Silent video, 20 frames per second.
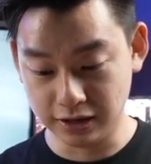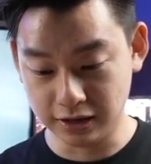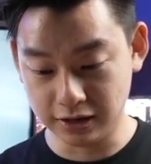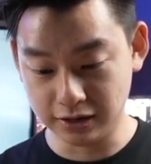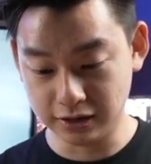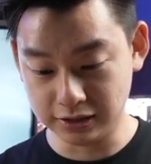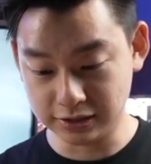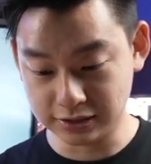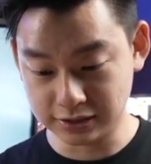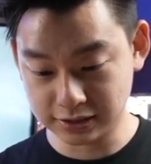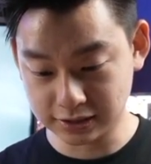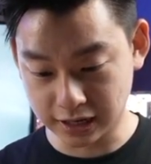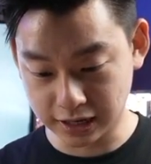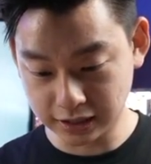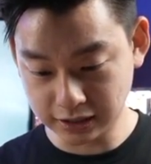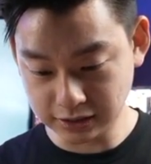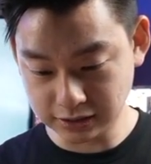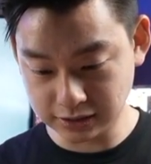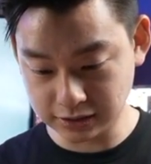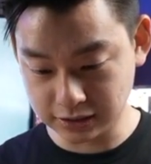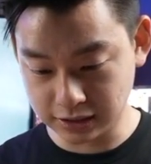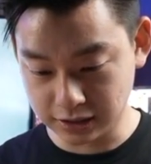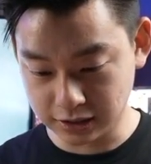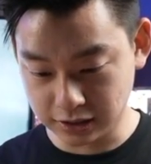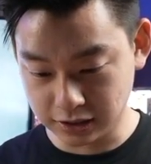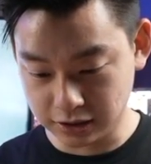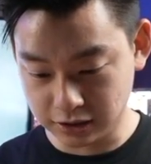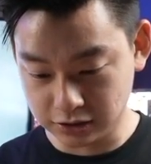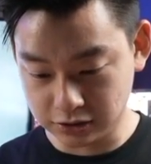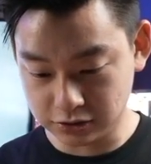in size.
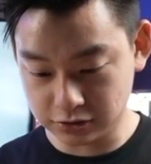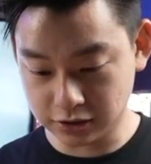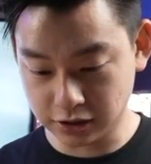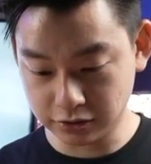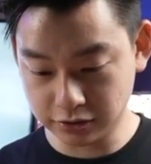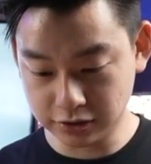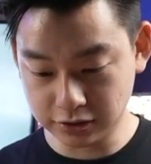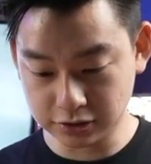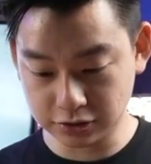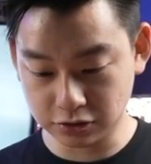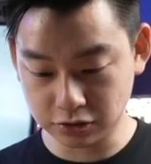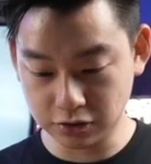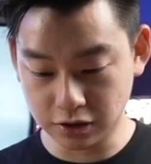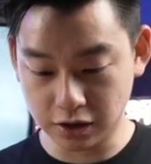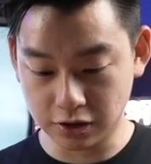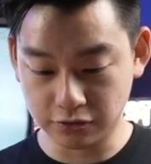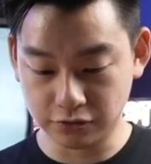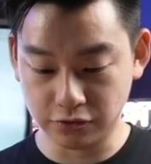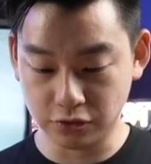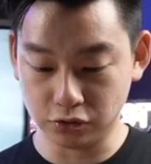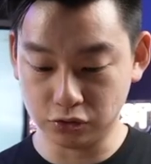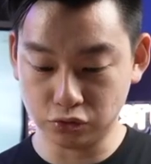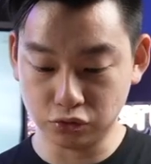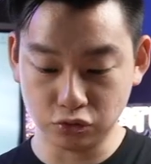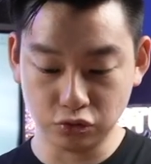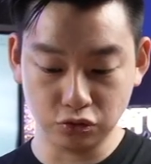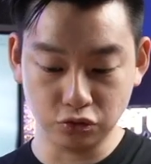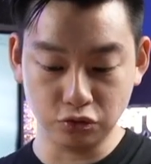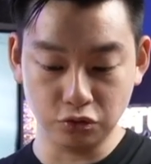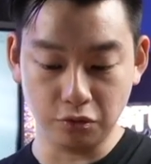So down here is going to have your
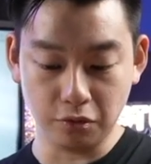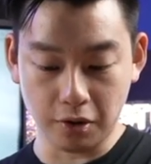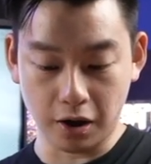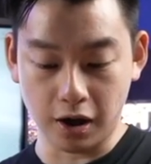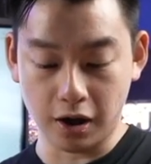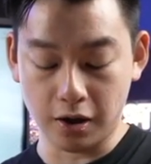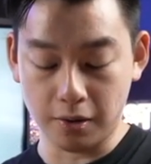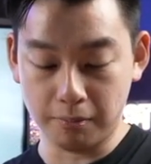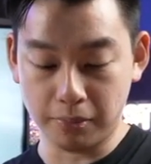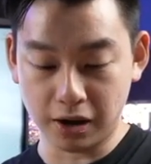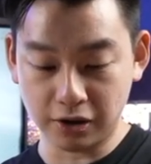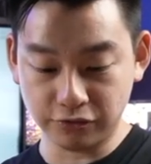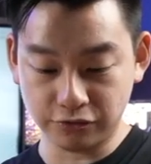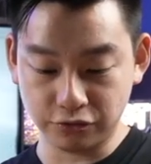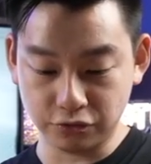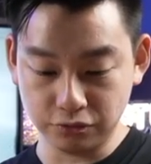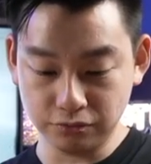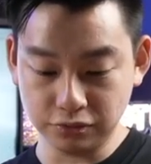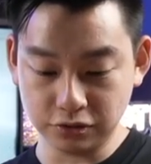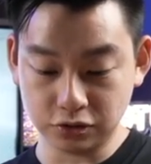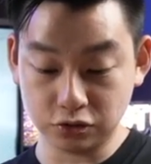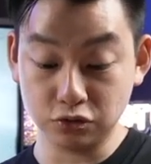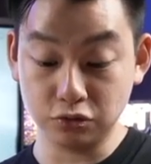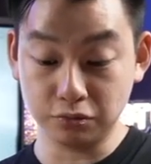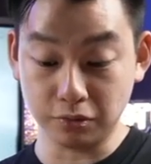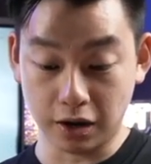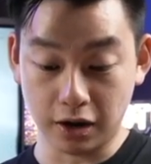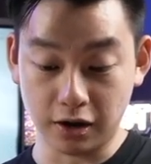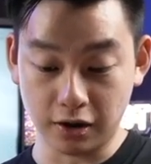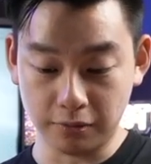2 bathrooms, 2
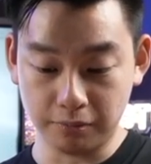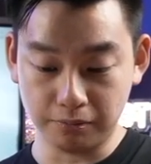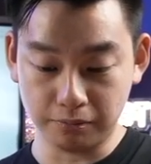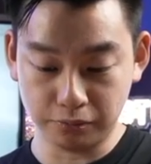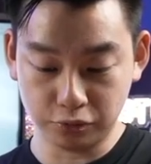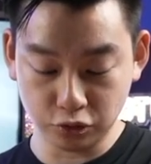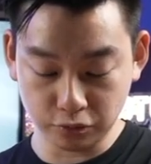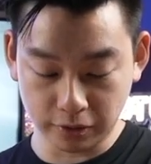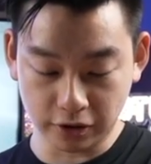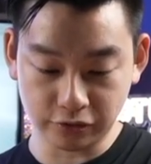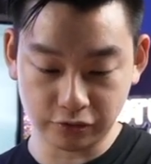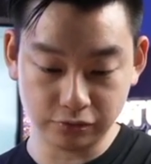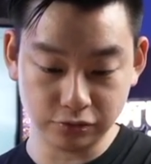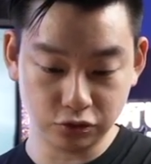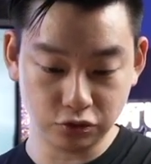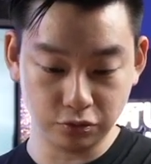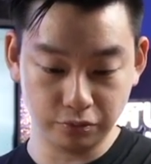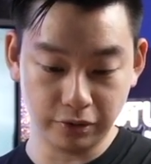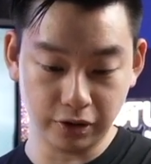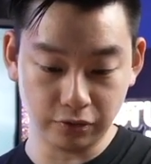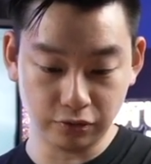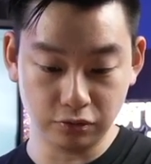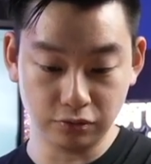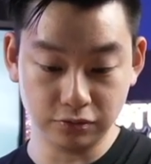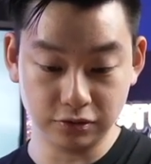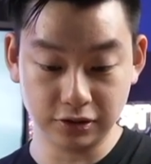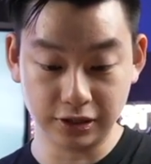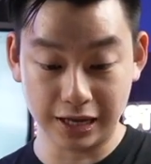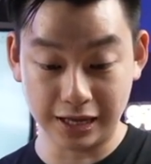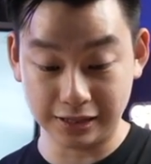bathrooms, 2
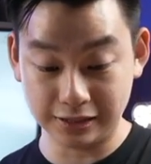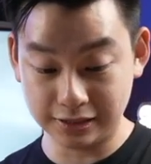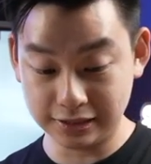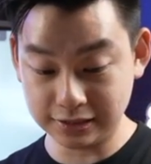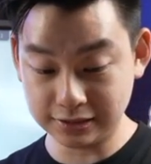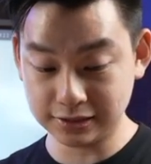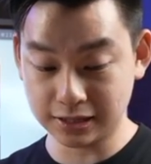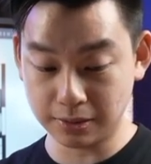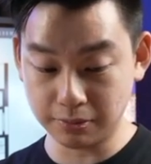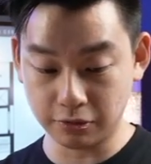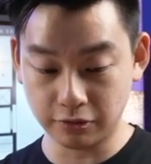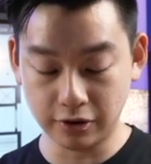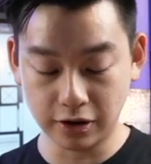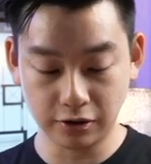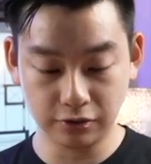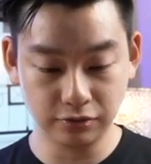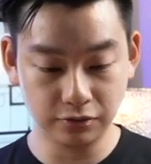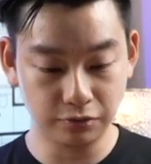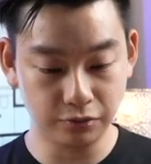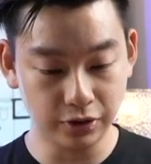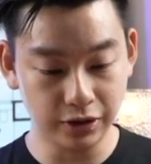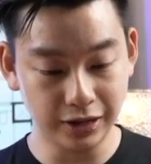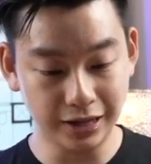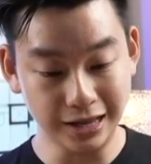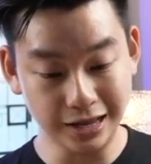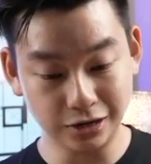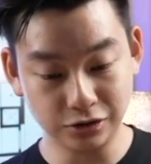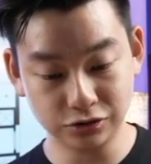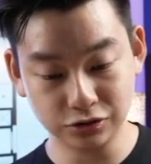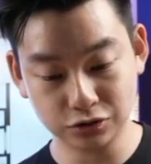bedrooms, and this time around at
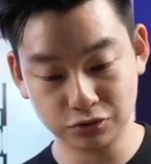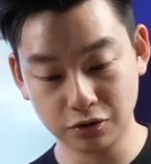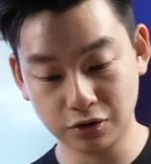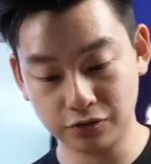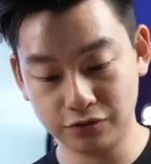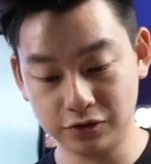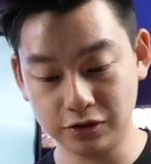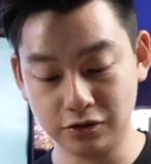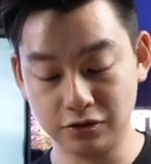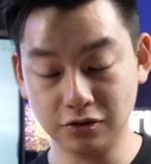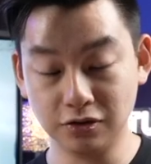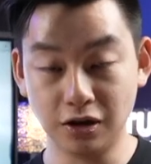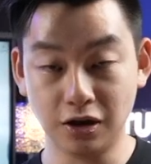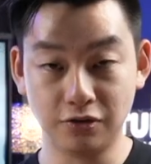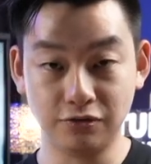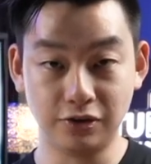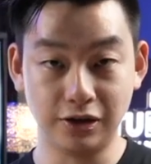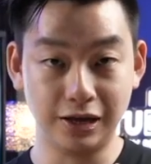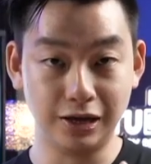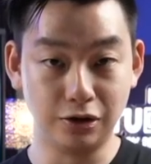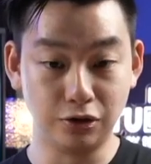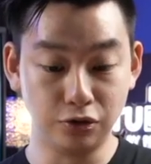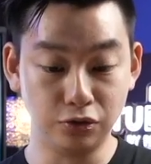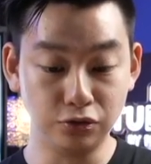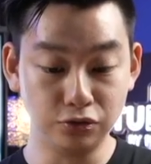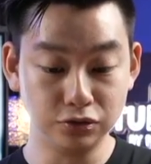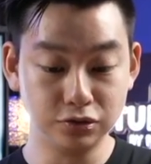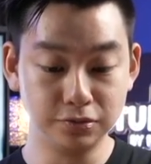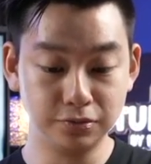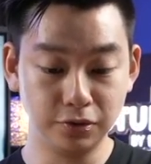800 square feet, you're going to have an
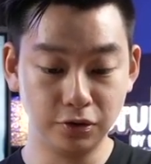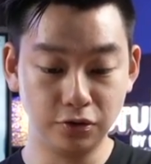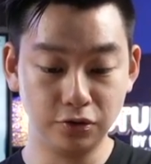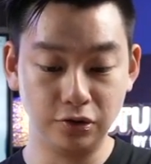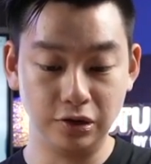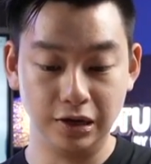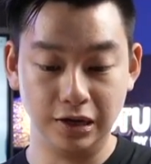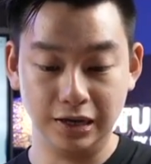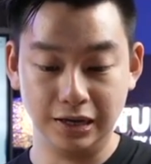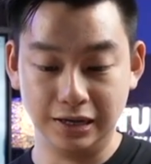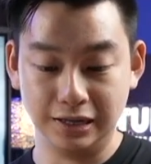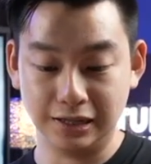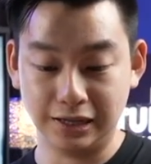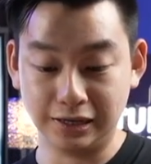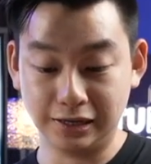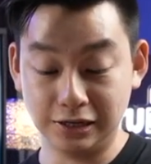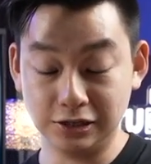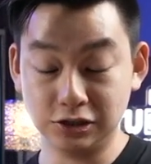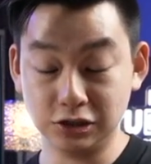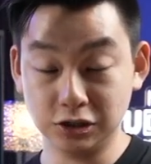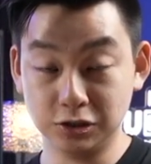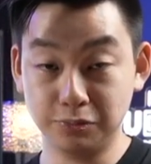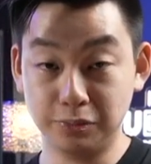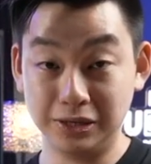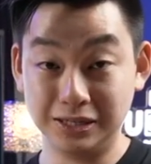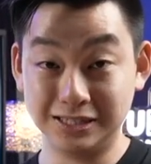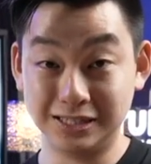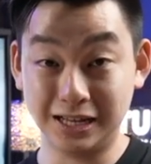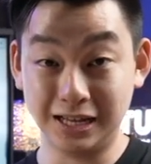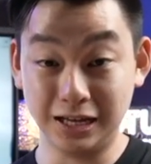enclosable like kitchen
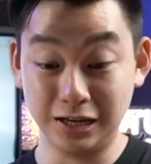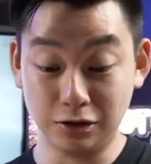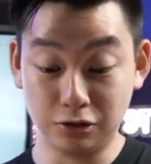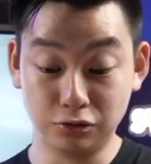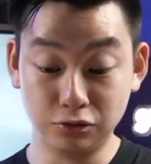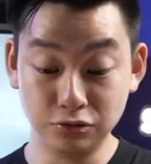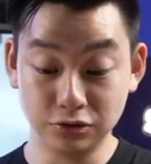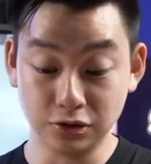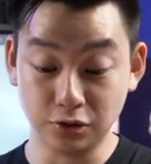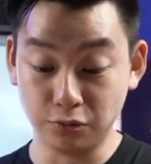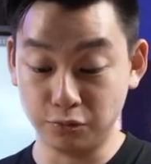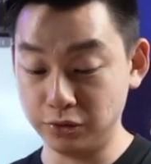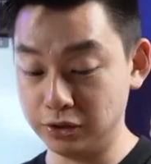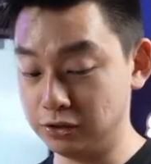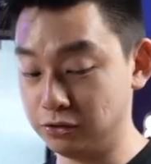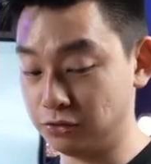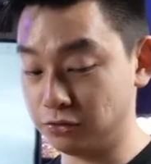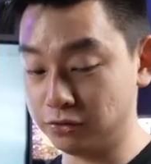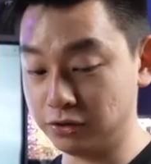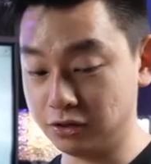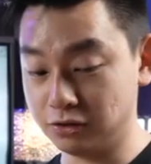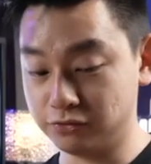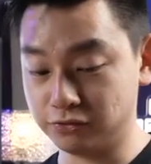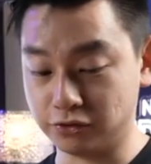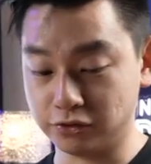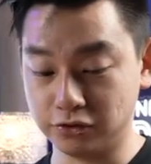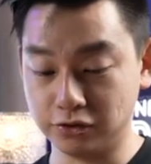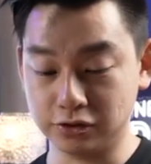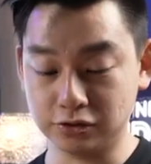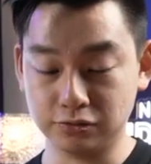space that includes a window here
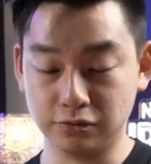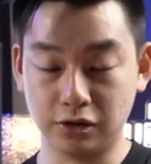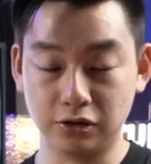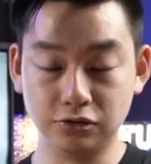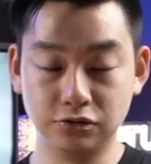for you as well.